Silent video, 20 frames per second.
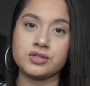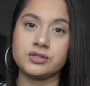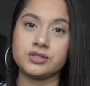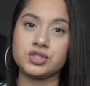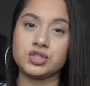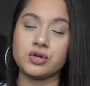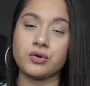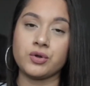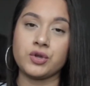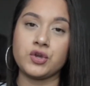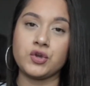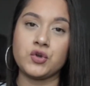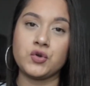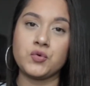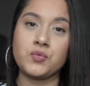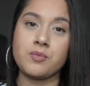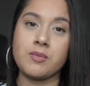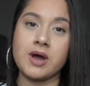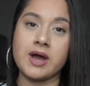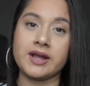show
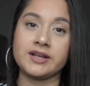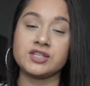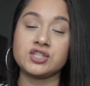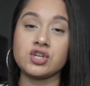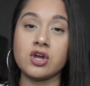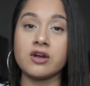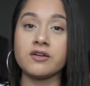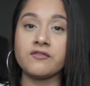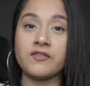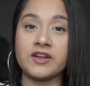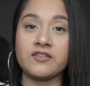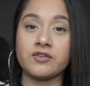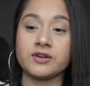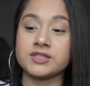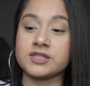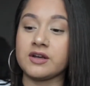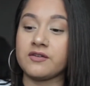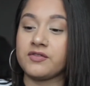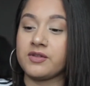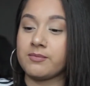you my song
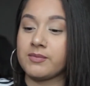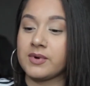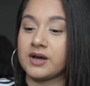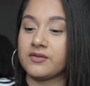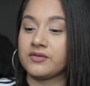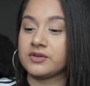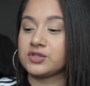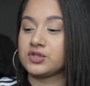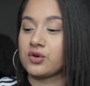favorites of the month,